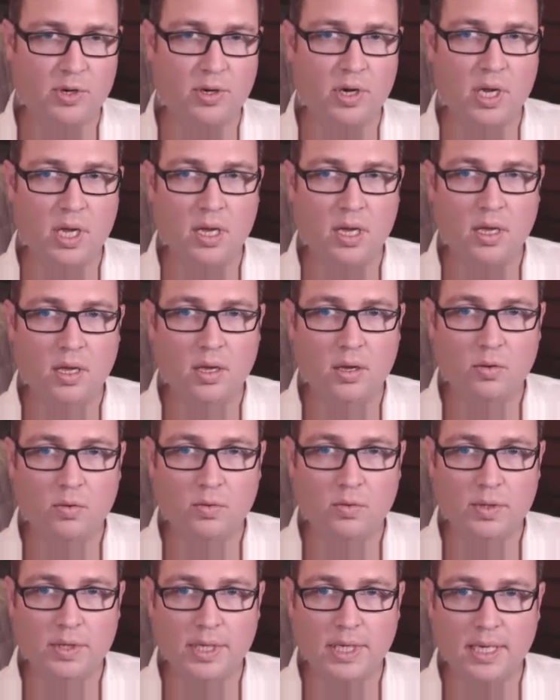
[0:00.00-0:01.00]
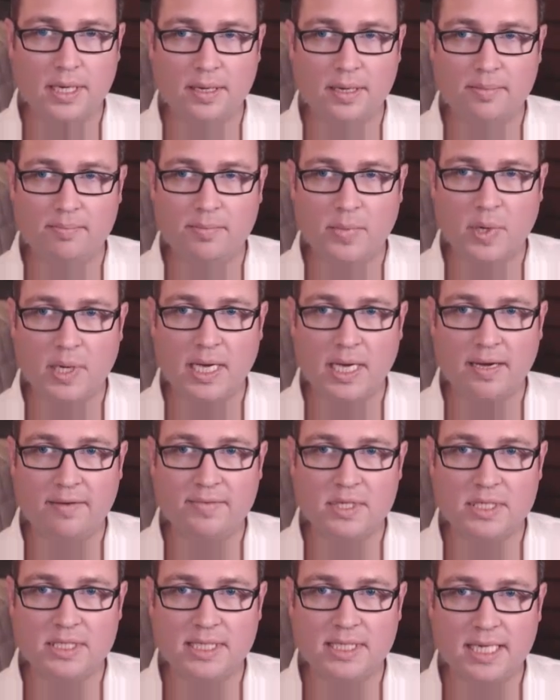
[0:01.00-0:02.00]
Remember, we
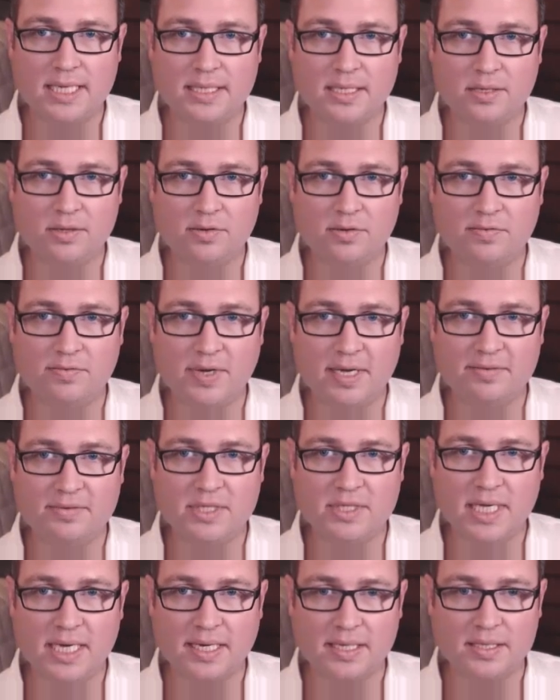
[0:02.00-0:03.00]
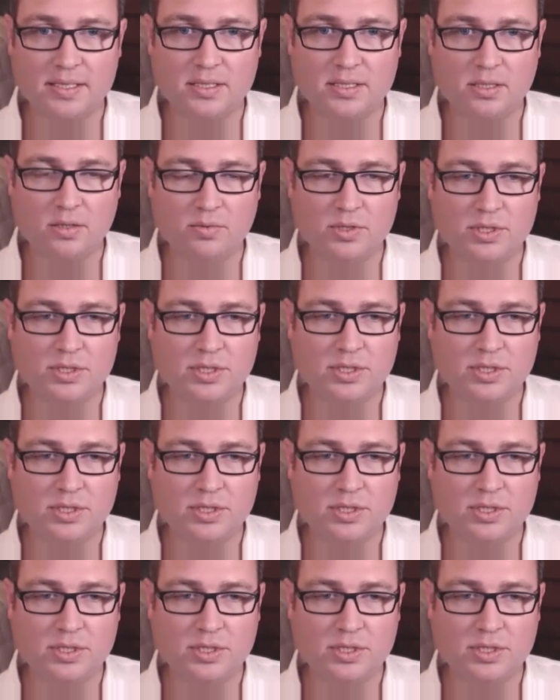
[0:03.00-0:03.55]
have this set to go 5 seconds,